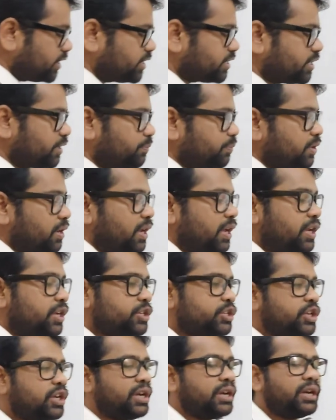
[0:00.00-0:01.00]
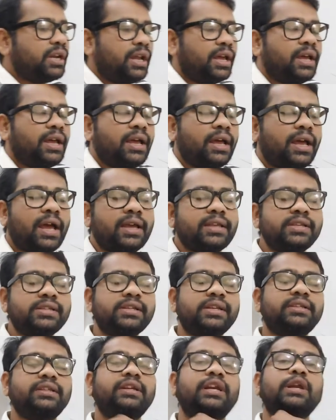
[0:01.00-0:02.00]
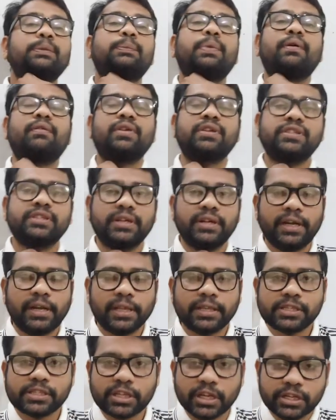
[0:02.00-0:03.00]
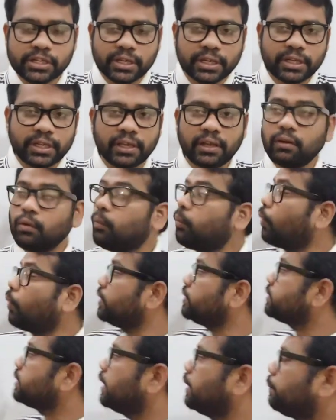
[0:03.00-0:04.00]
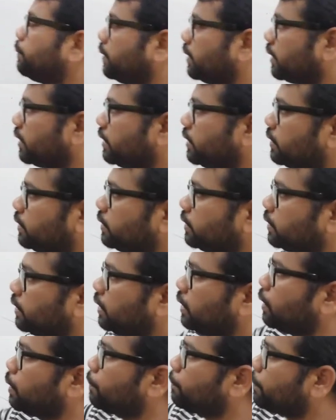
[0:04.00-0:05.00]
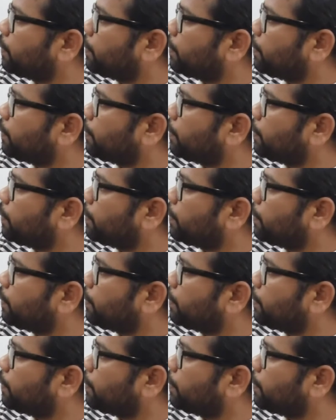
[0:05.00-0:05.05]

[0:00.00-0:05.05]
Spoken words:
station. Children, as I said that at power generating station here, what is happening here?